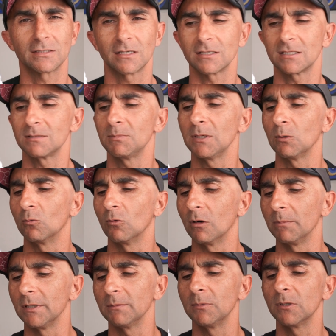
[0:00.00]
So it's a bit
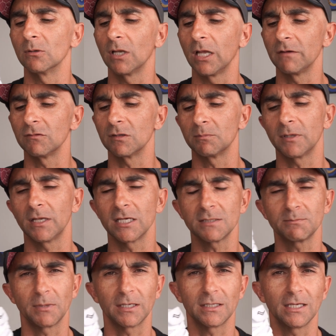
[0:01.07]
wobbly, a bit all over the place,
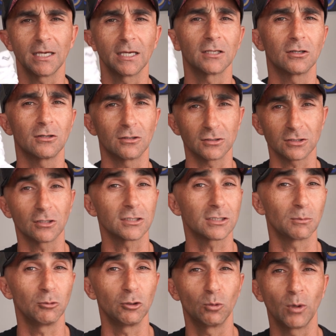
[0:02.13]
but yeah, it's got
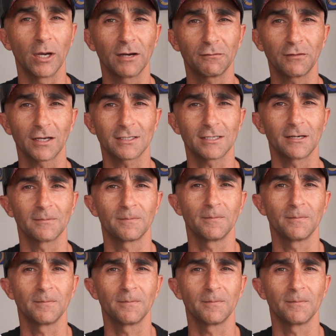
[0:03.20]
some real wow factor.